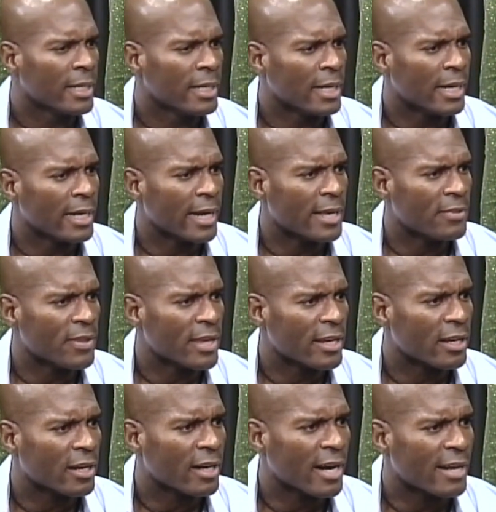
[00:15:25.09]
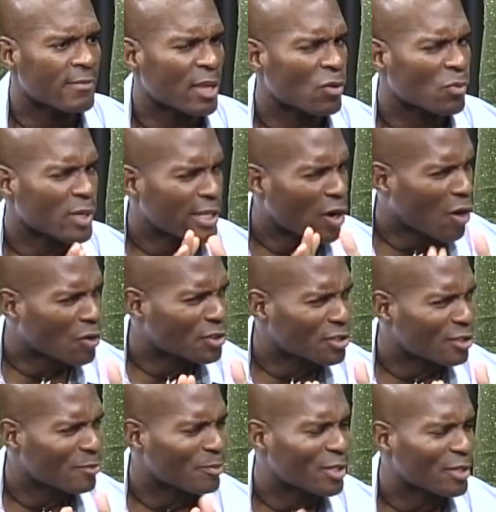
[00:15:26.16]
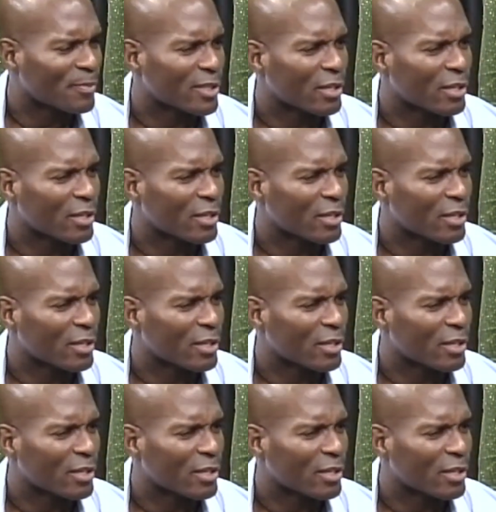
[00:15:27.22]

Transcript: Uh, and then uh, I don't want to get all into the book, but mm-hmm.